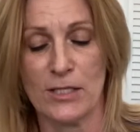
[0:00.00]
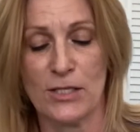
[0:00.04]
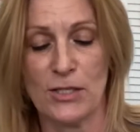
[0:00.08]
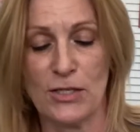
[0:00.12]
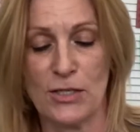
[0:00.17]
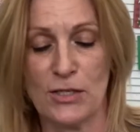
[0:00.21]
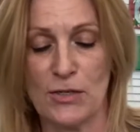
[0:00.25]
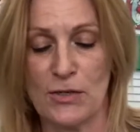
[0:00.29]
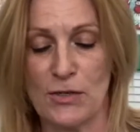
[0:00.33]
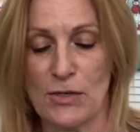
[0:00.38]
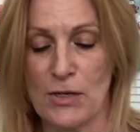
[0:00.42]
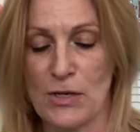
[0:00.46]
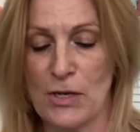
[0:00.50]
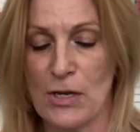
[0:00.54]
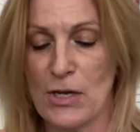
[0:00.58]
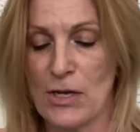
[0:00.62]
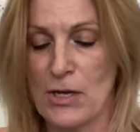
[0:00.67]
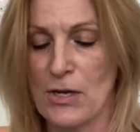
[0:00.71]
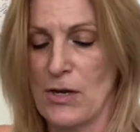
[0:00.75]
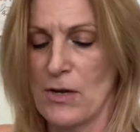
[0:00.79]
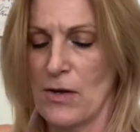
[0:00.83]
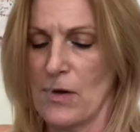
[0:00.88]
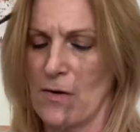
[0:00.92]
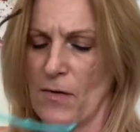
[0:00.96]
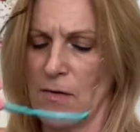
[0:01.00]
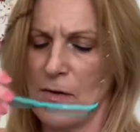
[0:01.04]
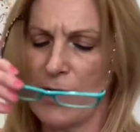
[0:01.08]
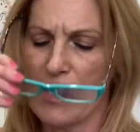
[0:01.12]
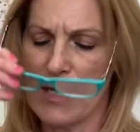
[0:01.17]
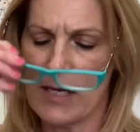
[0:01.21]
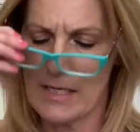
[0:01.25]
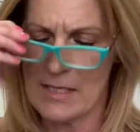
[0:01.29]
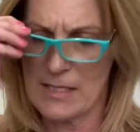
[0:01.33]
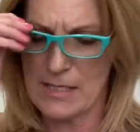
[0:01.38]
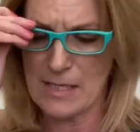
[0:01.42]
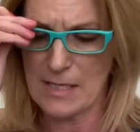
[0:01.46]
too. What
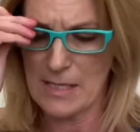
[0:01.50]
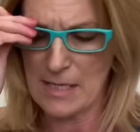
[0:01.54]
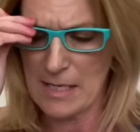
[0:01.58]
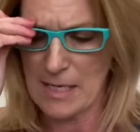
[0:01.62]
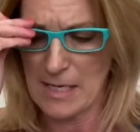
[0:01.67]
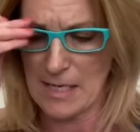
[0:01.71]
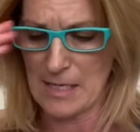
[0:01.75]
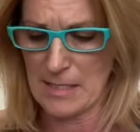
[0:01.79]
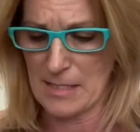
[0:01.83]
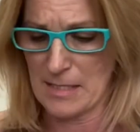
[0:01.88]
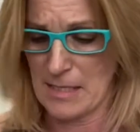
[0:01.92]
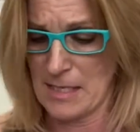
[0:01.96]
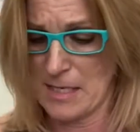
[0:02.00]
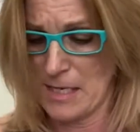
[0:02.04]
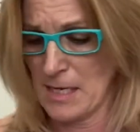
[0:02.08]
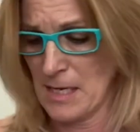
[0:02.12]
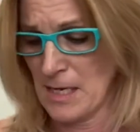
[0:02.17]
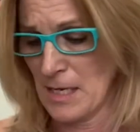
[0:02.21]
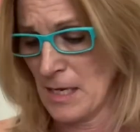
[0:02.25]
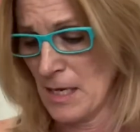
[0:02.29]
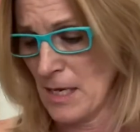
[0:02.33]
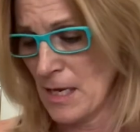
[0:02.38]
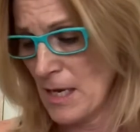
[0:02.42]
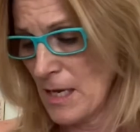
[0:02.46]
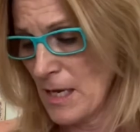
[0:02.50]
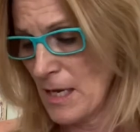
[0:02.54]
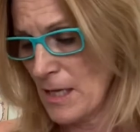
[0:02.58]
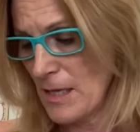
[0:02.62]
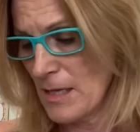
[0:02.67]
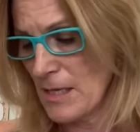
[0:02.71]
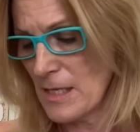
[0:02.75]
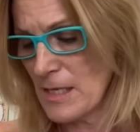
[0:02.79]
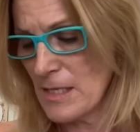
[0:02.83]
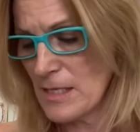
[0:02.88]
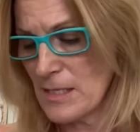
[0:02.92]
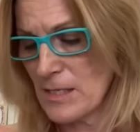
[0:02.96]
is this?
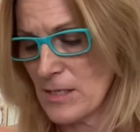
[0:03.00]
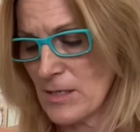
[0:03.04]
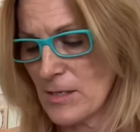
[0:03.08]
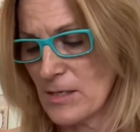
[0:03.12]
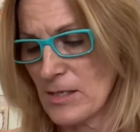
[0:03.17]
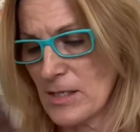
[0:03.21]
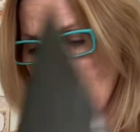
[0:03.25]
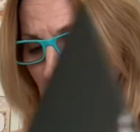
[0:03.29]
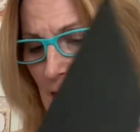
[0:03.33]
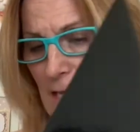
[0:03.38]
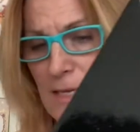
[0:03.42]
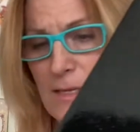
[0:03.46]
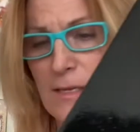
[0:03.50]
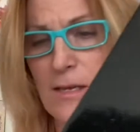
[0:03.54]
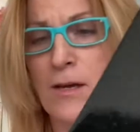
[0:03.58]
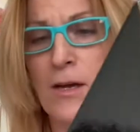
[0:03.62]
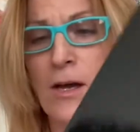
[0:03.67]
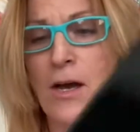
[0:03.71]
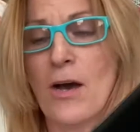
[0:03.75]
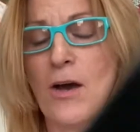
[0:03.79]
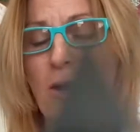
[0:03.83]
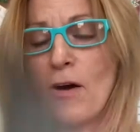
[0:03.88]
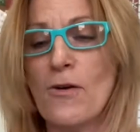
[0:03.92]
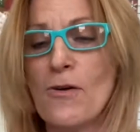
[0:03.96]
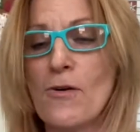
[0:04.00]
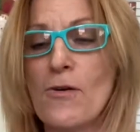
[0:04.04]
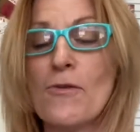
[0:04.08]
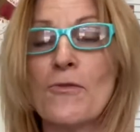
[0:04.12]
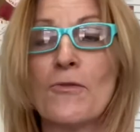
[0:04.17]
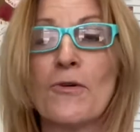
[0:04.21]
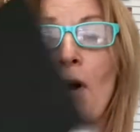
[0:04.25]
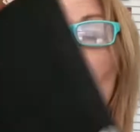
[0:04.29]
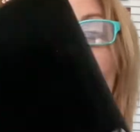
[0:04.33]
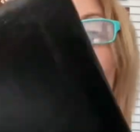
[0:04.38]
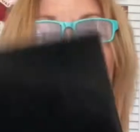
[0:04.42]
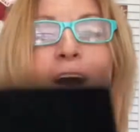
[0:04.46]
This looks like,
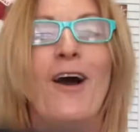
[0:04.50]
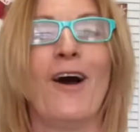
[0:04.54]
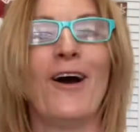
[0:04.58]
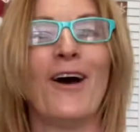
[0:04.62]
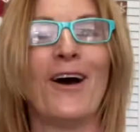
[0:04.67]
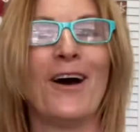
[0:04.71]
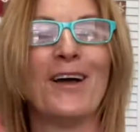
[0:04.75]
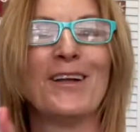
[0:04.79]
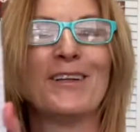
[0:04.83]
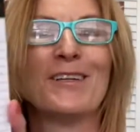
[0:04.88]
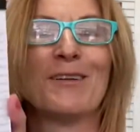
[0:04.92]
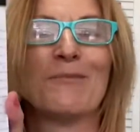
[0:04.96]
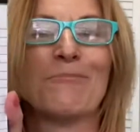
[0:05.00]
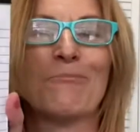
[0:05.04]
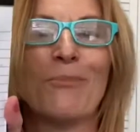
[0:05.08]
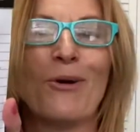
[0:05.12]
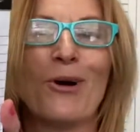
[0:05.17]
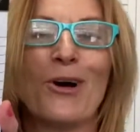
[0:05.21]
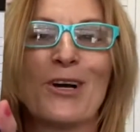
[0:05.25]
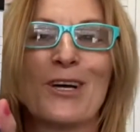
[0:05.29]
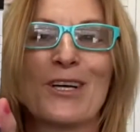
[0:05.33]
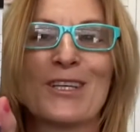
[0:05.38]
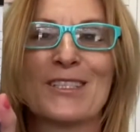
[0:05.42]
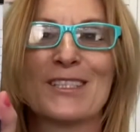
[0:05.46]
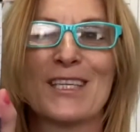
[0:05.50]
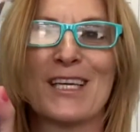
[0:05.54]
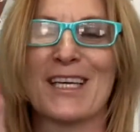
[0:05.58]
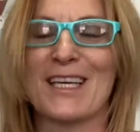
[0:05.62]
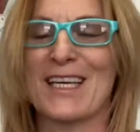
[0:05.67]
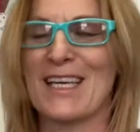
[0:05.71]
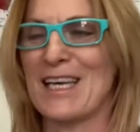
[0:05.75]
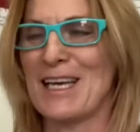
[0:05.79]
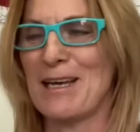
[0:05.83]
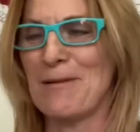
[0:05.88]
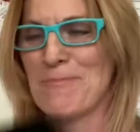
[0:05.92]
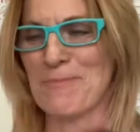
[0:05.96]
oh, a book to
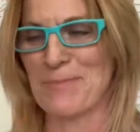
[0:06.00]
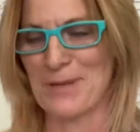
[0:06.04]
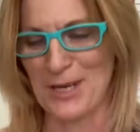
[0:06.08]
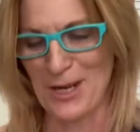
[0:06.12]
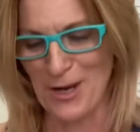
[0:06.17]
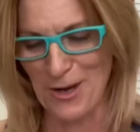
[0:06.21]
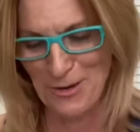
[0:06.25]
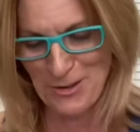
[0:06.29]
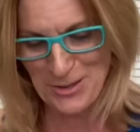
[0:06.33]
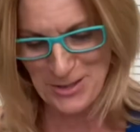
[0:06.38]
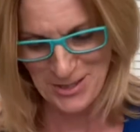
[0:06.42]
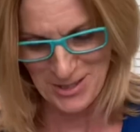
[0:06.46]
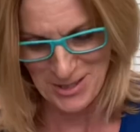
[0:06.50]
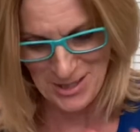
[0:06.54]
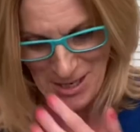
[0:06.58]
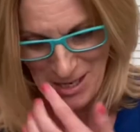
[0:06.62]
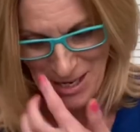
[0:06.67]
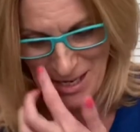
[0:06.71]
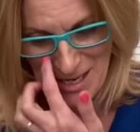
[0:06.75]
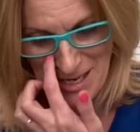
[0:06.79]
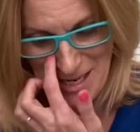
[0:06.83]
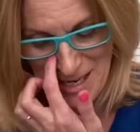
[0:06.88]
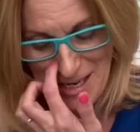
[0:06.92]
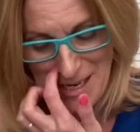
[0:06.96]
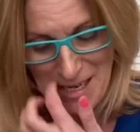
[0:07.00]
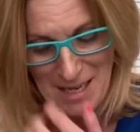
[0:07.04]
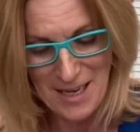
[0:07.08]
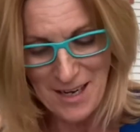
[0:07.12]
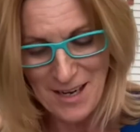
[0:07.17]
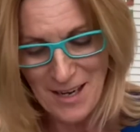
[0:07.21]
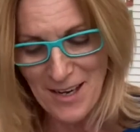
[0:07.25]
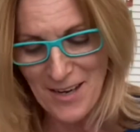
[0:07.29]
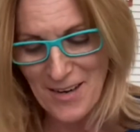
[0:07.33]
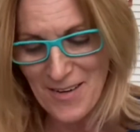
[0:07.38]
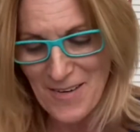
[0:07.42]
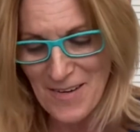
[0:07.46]
keep notes on.
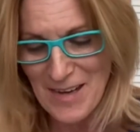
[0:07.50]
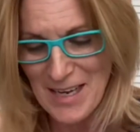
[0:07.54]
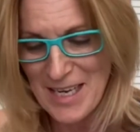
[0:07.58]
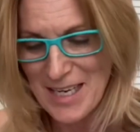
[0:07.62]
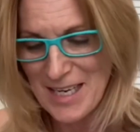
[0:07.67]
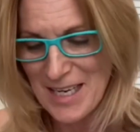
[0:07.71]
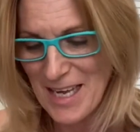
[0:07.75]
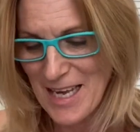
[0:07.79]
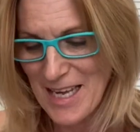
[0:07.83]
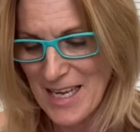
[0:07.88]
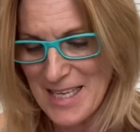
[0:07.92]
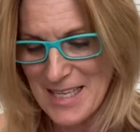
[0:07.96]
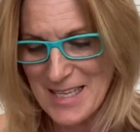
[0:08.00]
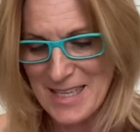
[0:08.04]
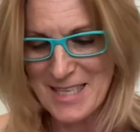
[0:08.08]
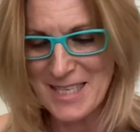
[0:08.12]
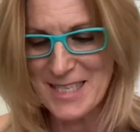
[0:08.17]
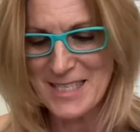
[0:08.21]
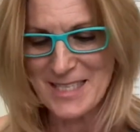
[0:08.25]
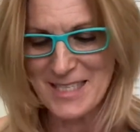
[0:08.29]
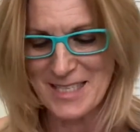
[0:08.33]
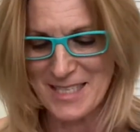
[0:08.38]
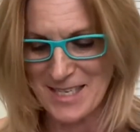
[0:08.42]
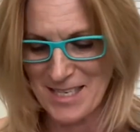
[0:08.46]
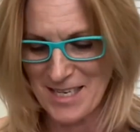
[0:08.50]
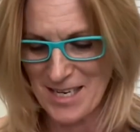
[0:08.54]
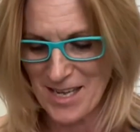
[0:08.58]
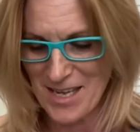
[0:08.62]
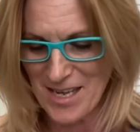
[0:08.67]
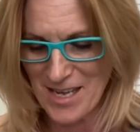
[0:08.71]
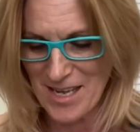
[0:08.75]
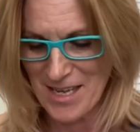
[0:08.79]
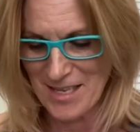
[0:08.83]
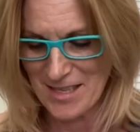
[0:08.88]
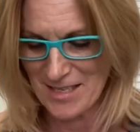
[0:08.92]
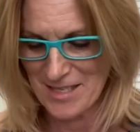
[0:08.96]
Oh, I like this a
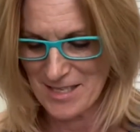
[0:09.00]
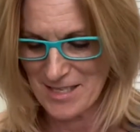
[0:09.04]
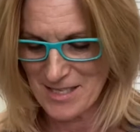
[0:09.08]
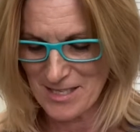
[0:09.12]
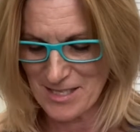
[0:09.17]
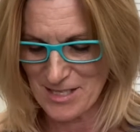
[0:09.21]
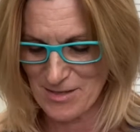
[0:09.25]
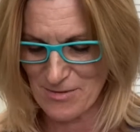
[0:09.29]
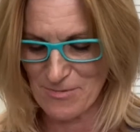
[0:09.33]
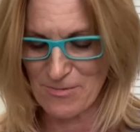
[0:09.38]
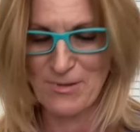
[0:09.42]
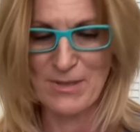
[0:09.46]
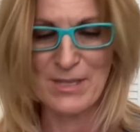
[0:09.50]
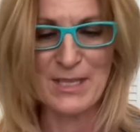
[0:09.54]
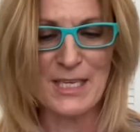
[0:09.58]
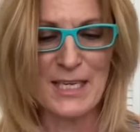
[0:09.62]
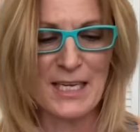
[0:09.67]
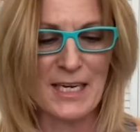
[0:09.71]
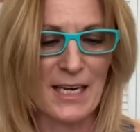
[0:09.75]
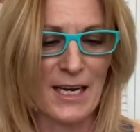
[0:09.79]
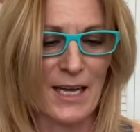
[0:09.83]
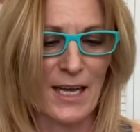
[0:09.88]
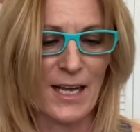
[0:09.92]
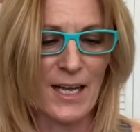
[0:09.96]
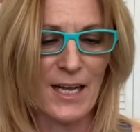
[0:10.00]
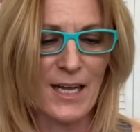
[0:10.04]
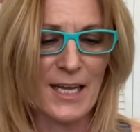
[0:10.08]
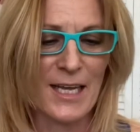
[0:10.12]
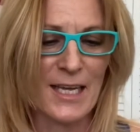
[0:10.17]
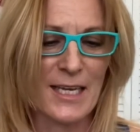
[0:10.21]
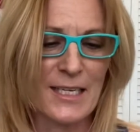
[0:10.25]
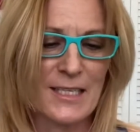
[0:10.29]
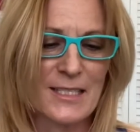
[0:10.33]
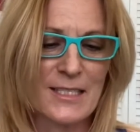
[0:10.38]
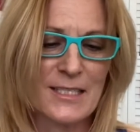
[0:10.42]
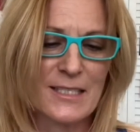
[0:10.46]
lot. This is really
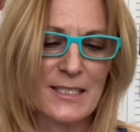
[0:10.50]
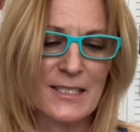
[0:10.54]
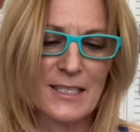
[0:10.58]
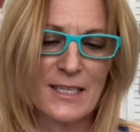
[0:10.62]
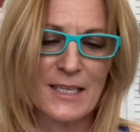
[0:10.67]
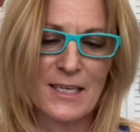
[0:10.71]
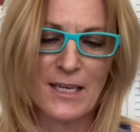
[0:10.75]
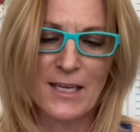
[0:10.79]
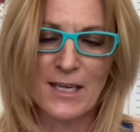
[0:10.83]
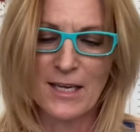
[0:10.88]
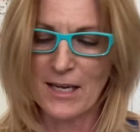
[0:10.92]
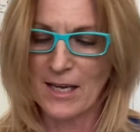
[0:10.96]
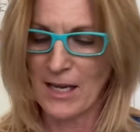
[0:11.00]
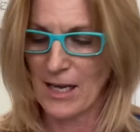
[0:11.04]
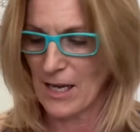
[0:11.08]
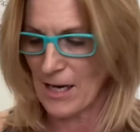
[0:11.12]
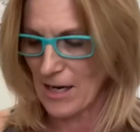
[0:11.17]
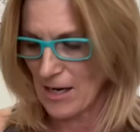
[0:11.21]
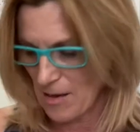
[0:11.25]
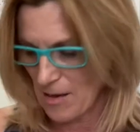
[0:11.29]
nice. And